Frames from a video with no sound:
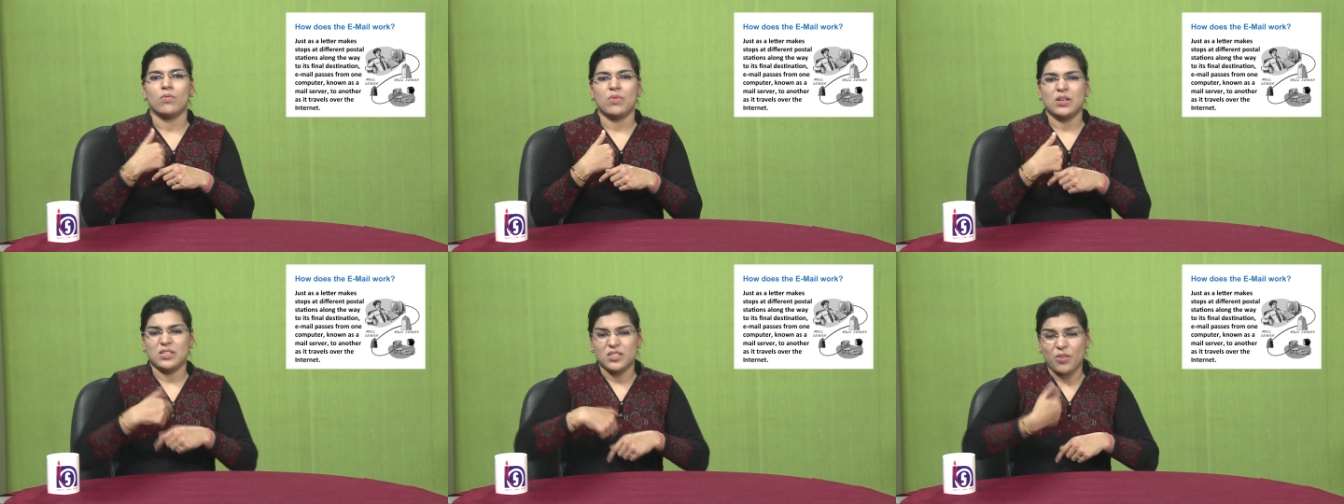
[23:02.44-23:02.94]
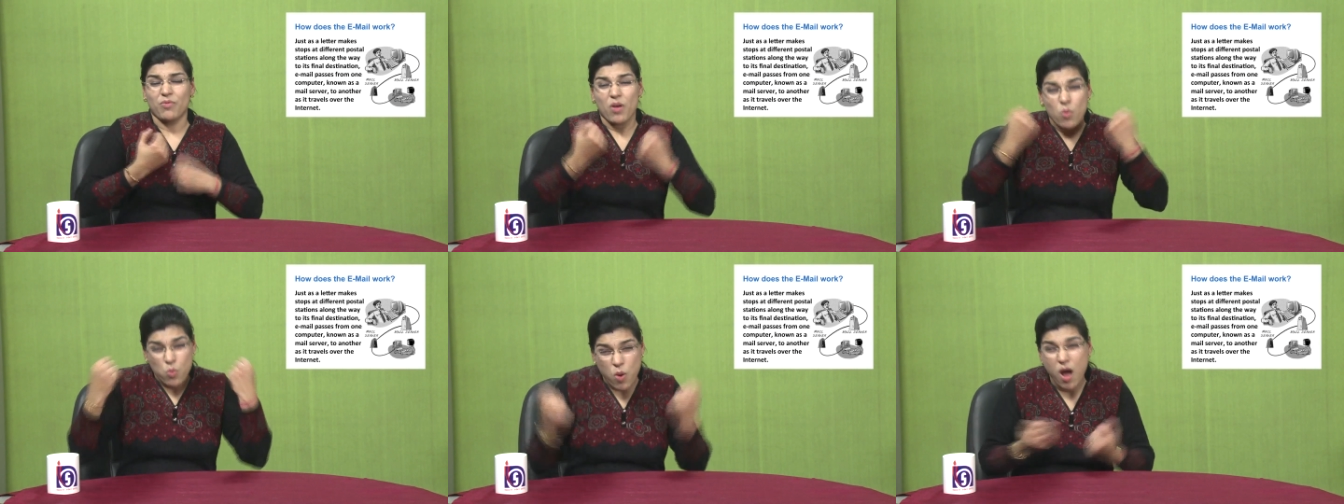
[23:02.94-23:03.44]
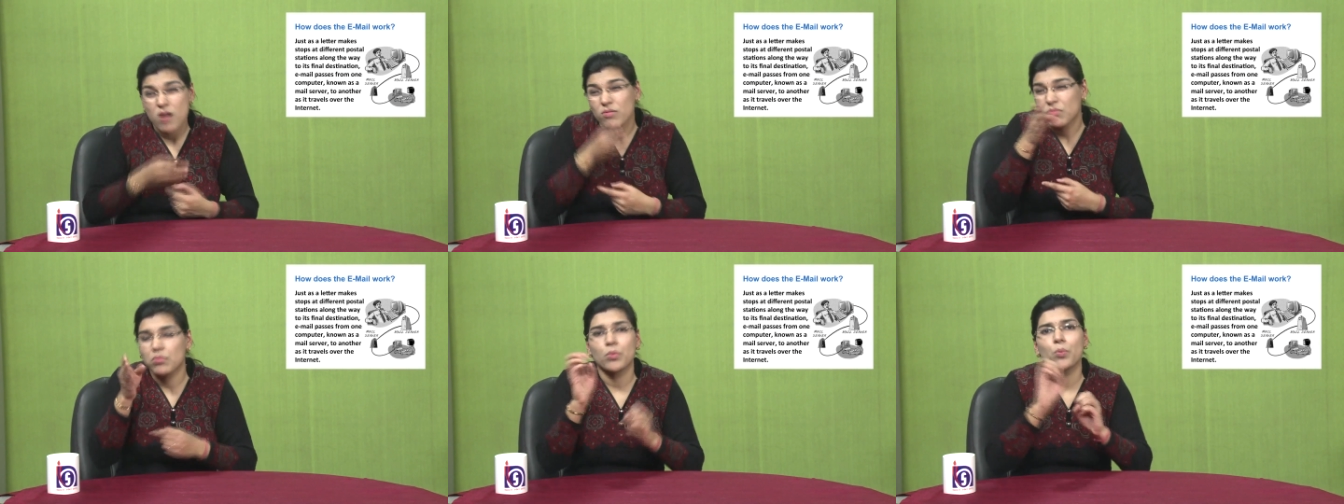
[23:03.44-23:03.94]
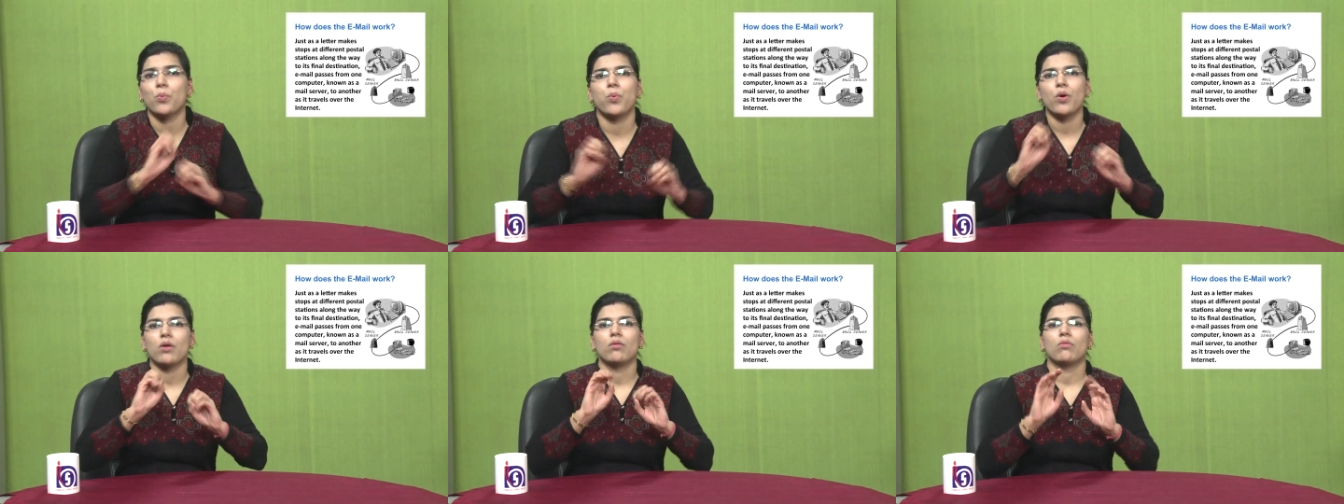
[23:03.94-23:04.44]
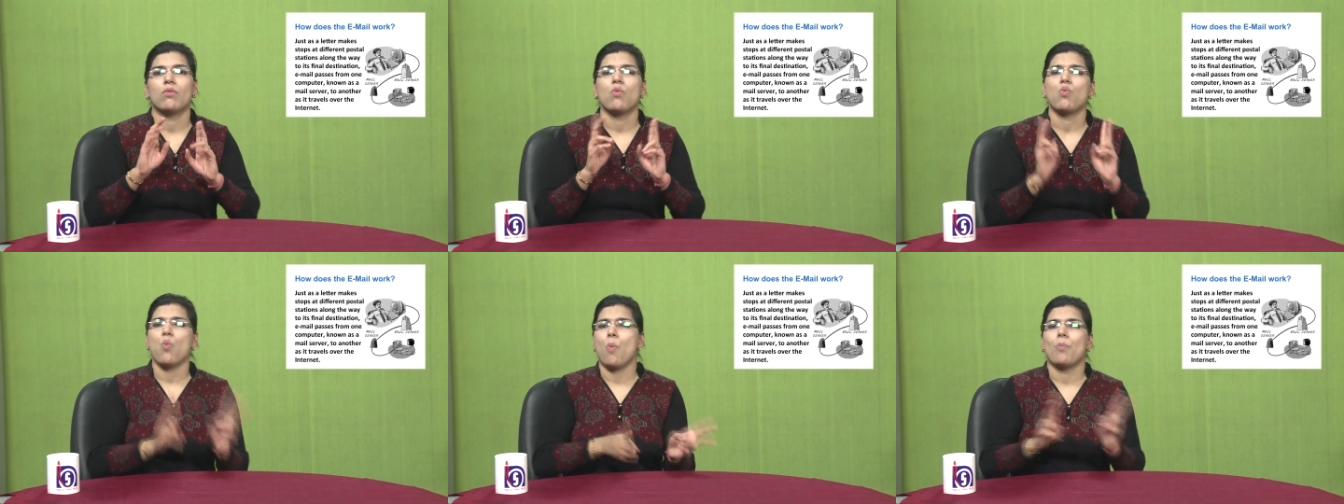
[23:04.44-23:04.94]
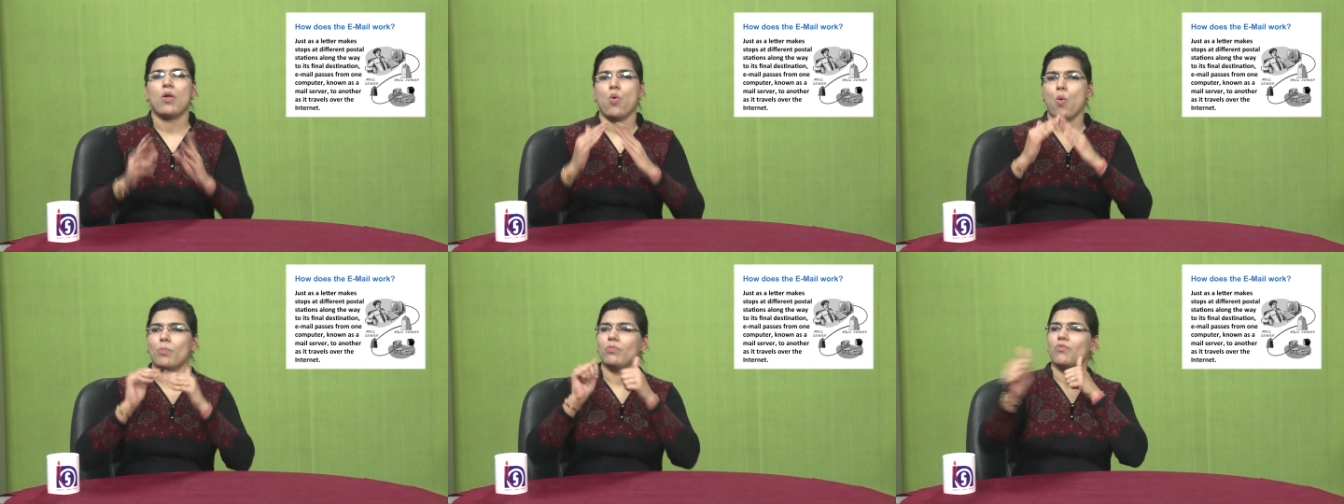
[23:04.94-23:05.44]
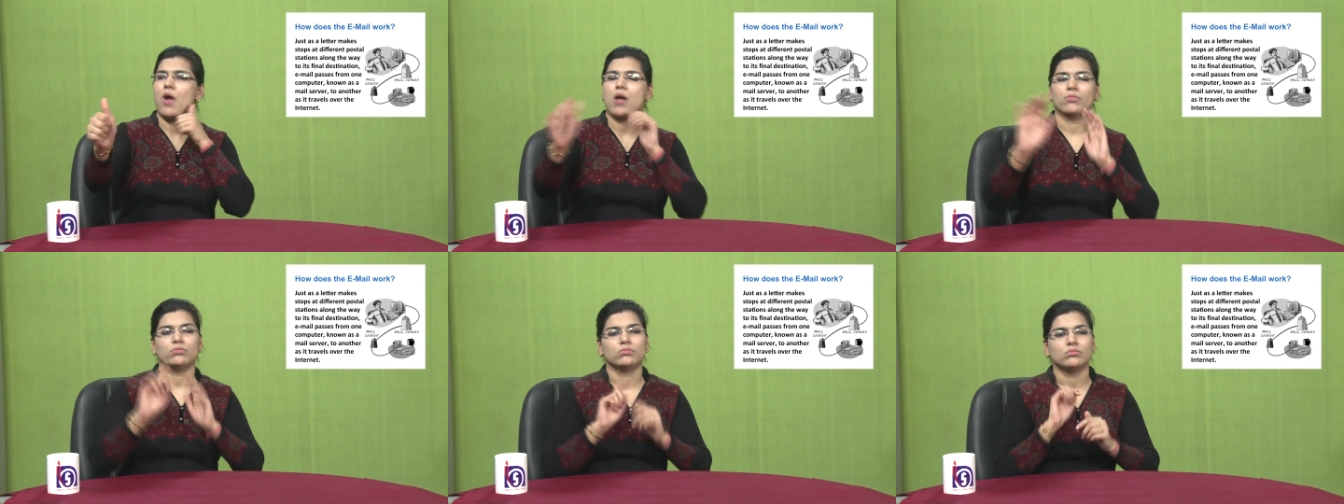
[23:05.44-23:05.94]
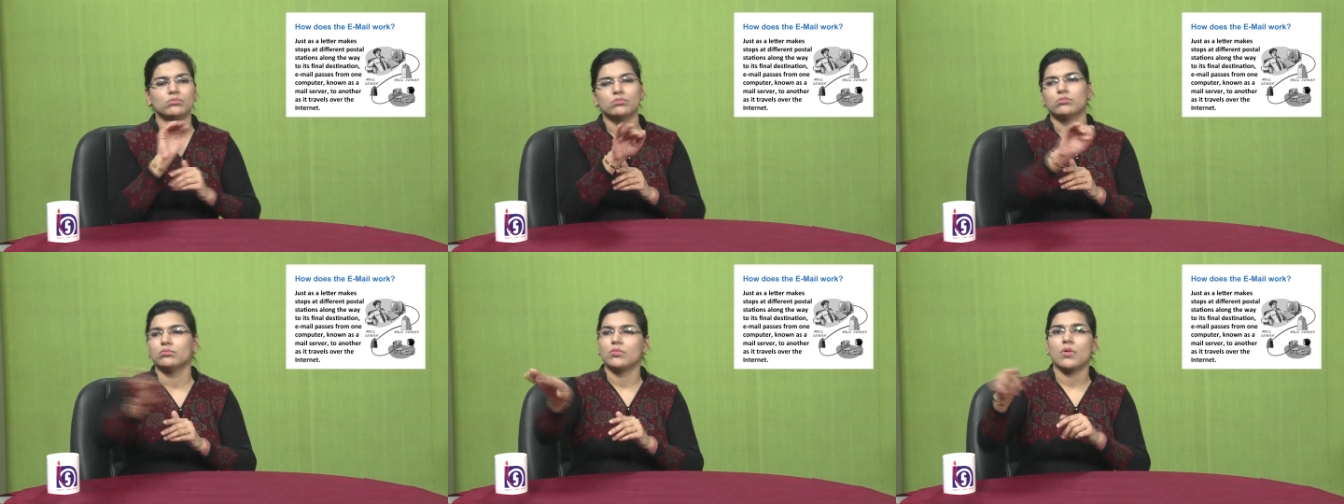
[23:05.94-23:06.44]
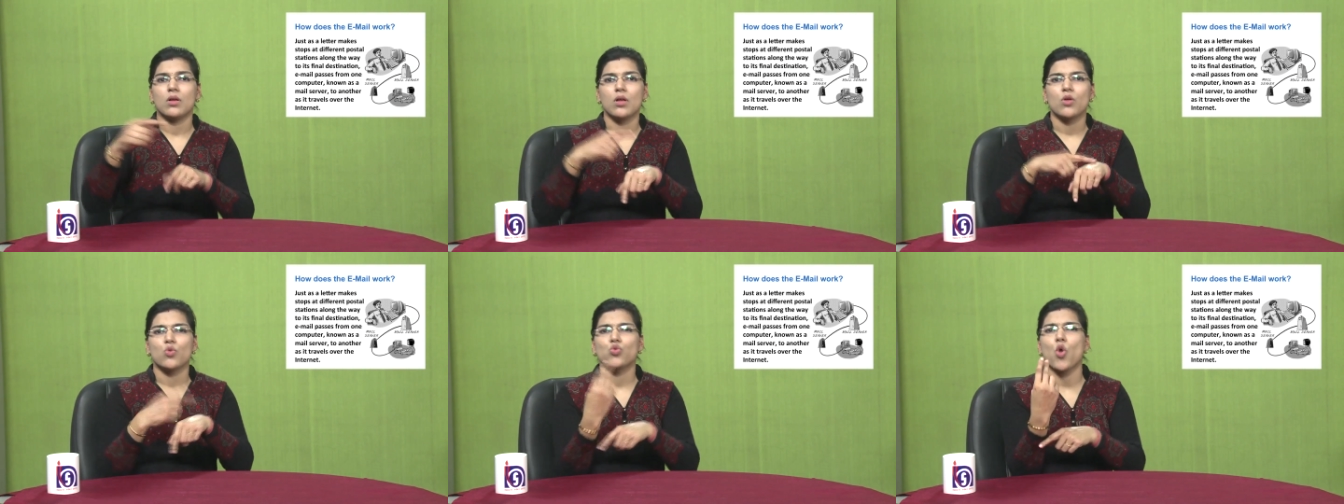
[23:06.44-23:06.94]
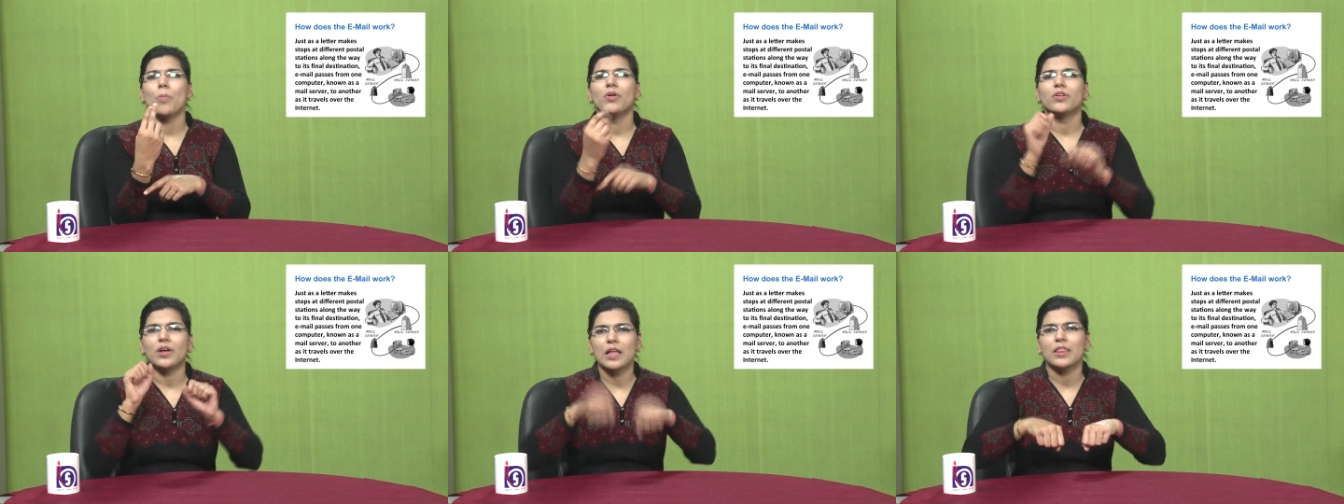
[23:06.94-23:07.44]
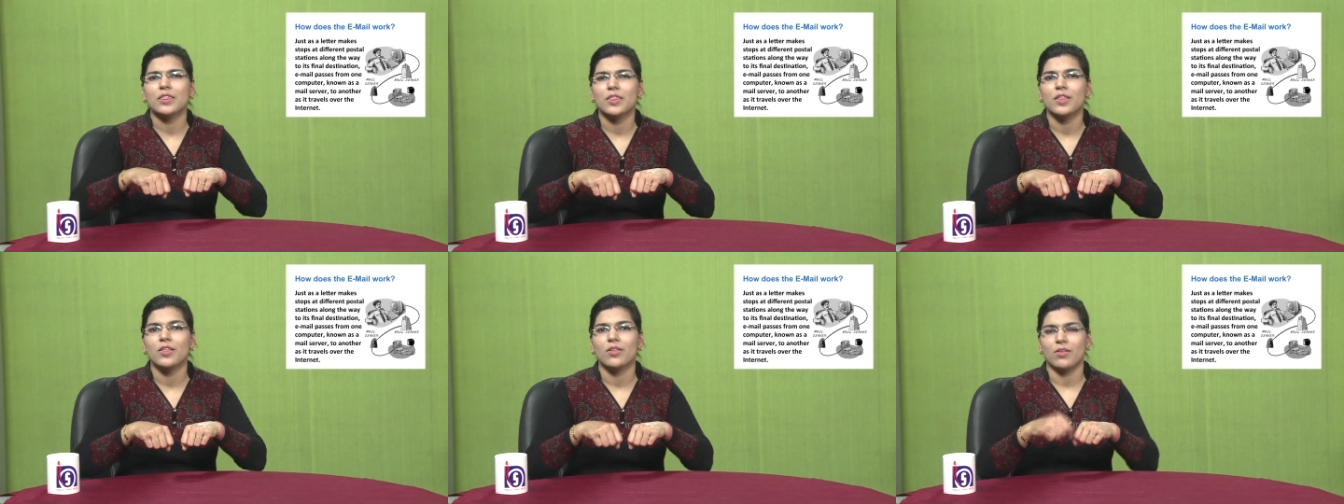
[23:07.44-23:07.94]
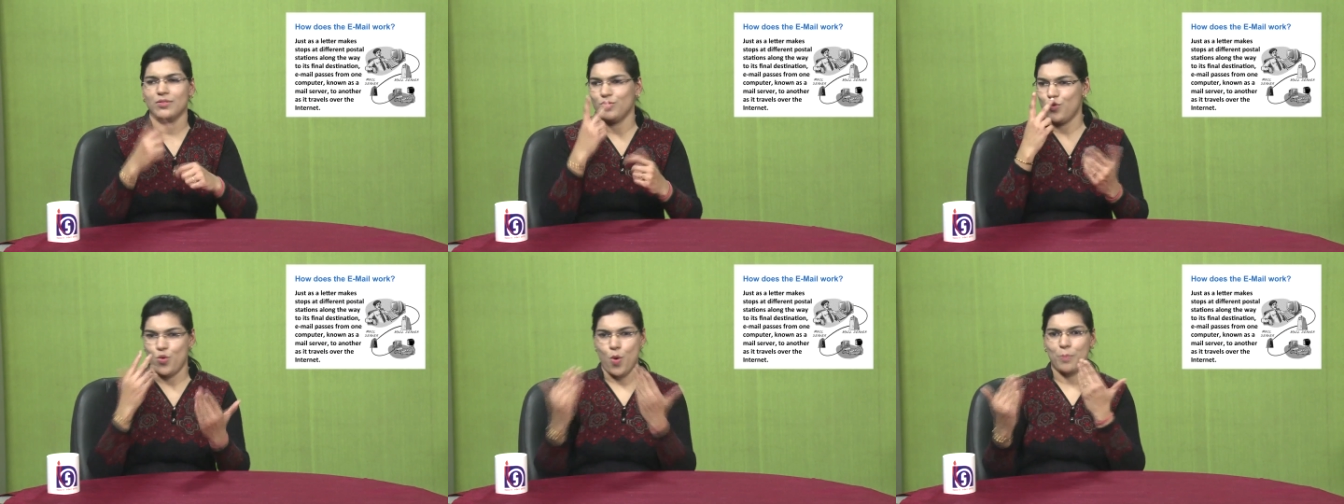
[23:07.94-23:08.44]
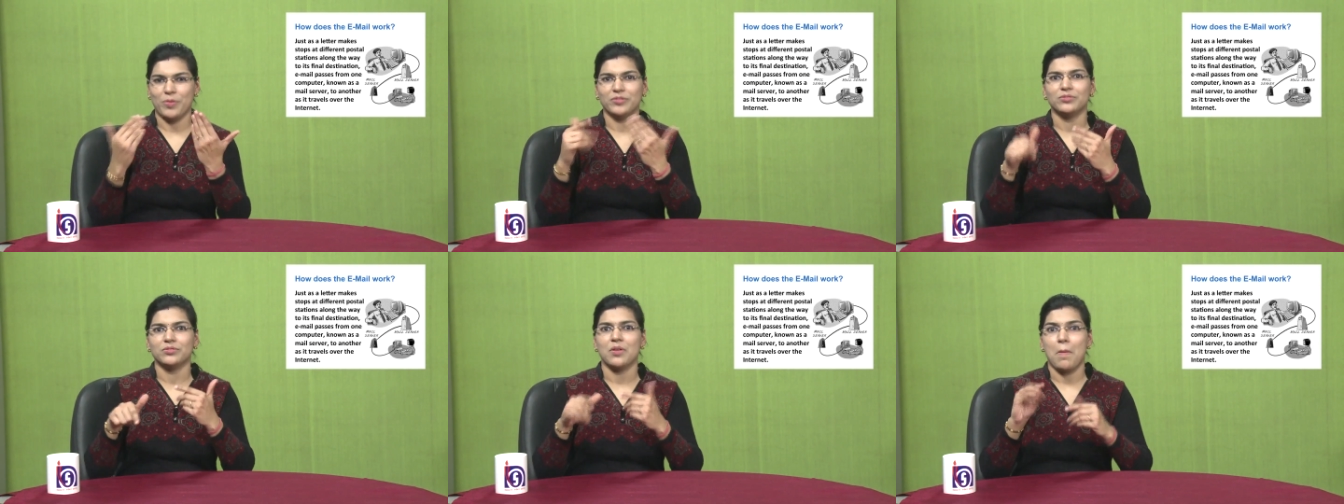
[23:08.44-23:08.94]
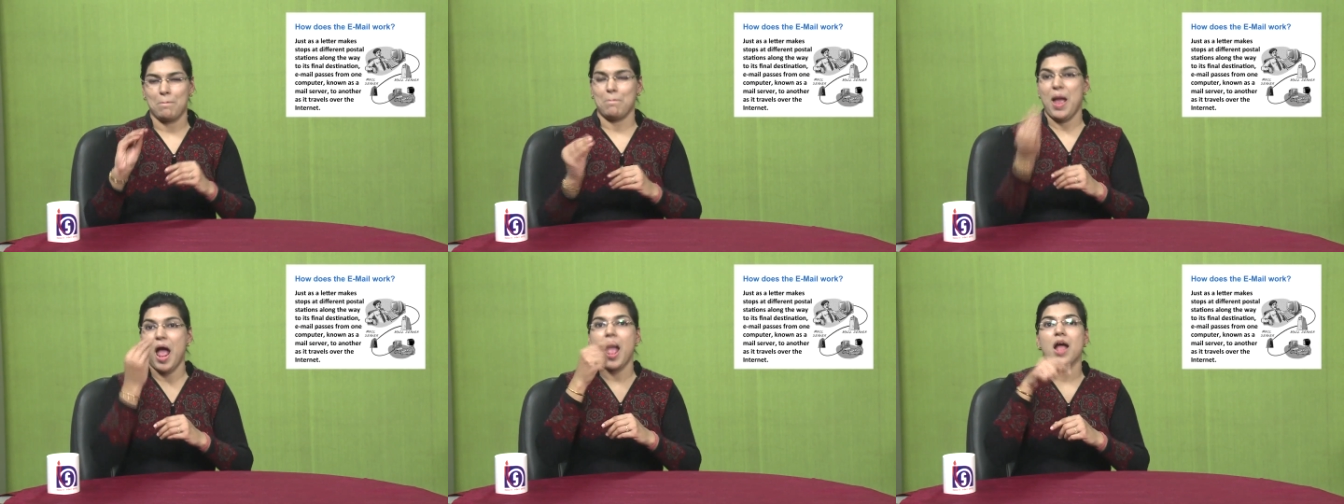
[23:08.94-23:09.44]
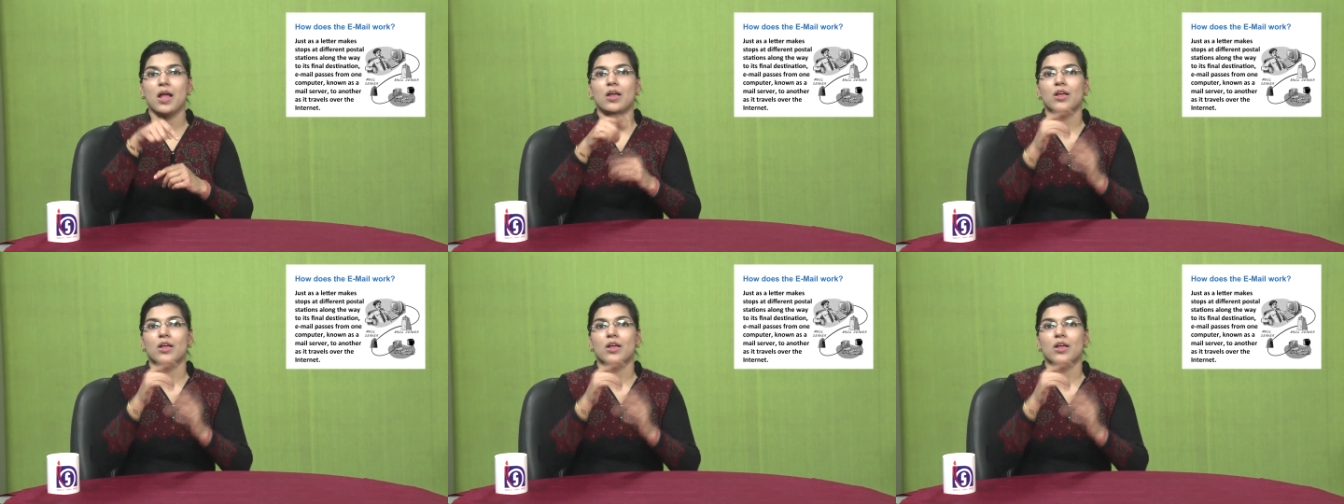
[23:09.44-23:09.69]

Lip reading: to mail, which is very quick. You can mail in 2 minutes by sitting at home.